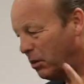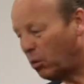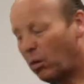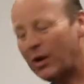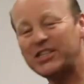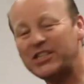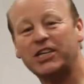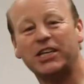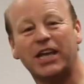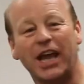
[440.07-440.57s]

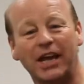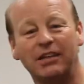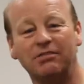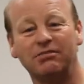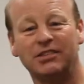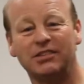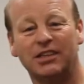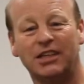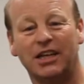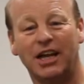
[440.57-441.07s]
But once
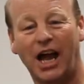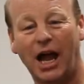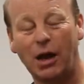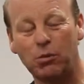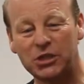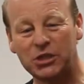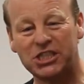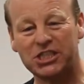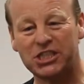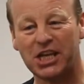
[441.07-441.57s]
again,
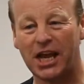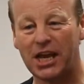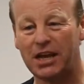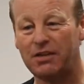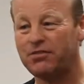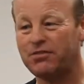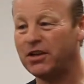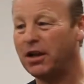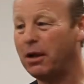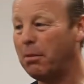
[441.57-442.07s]
I was
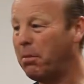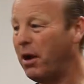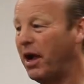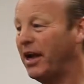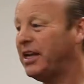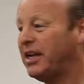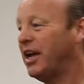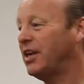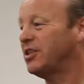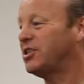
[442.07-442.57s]
saved
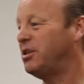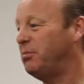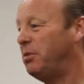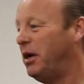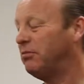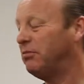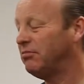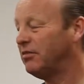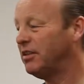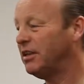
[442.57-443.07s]
by a
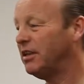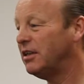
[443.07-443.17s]
customer.